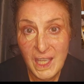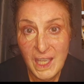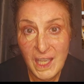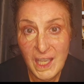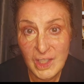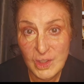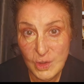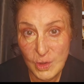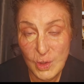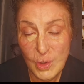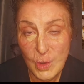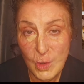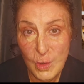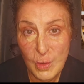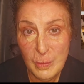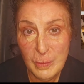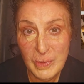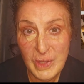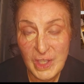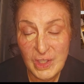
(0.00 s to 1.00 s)
I do
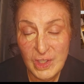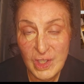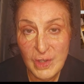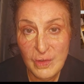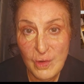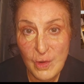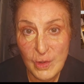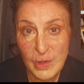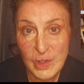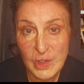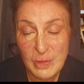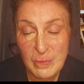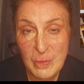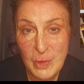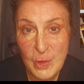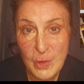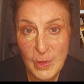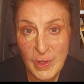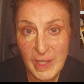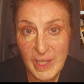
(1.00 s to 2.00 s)
hope that you've got the
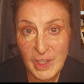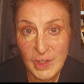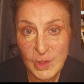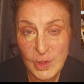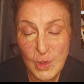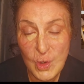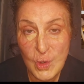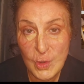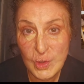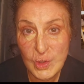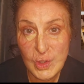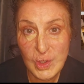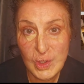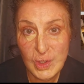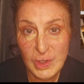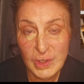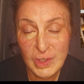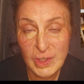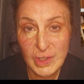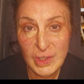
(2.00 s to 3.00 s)
support there. Talk to
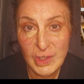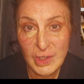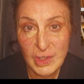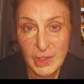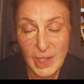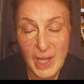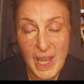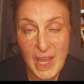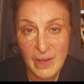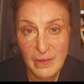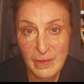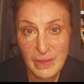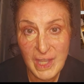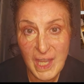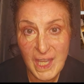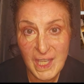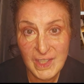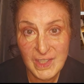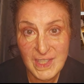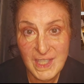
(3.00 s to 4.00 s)
your
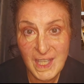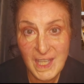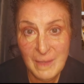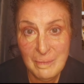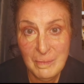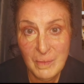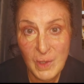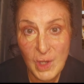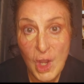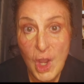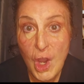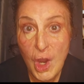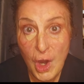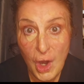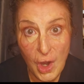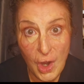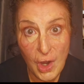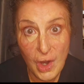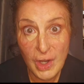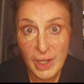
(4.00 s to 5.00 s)
healthcare team,
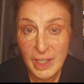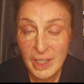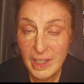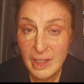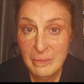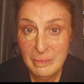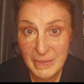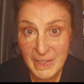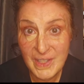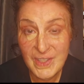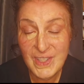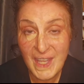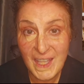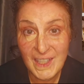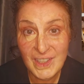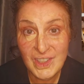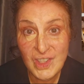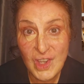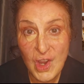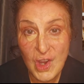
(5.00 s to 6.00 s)
or please get
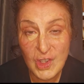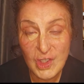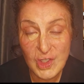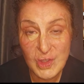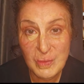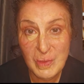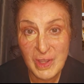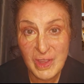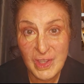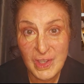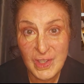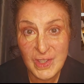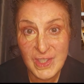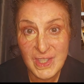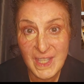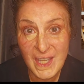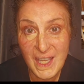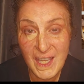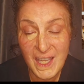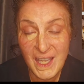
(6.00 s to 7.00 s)
in touch with us
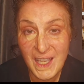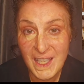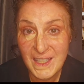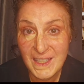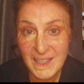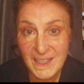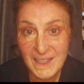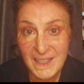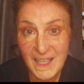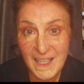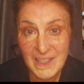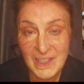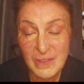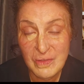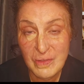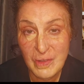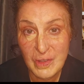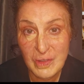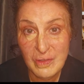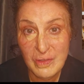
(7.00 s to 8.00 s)
at Dance
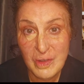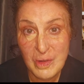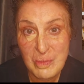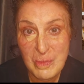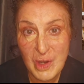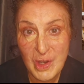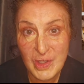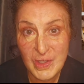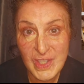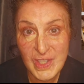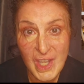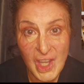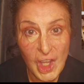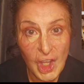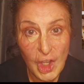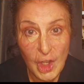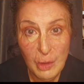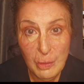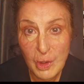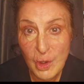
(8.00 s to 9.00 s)
Fund for Burns.
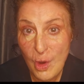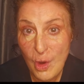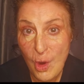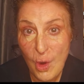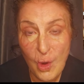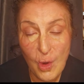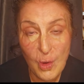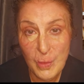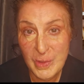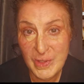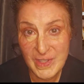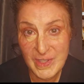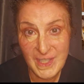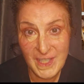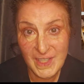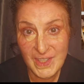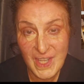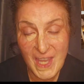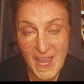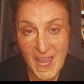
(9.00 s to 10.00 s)
We're always
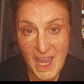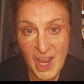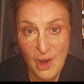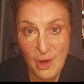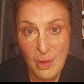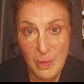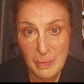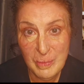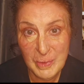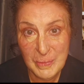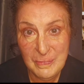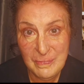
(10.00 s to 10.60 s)
there to help.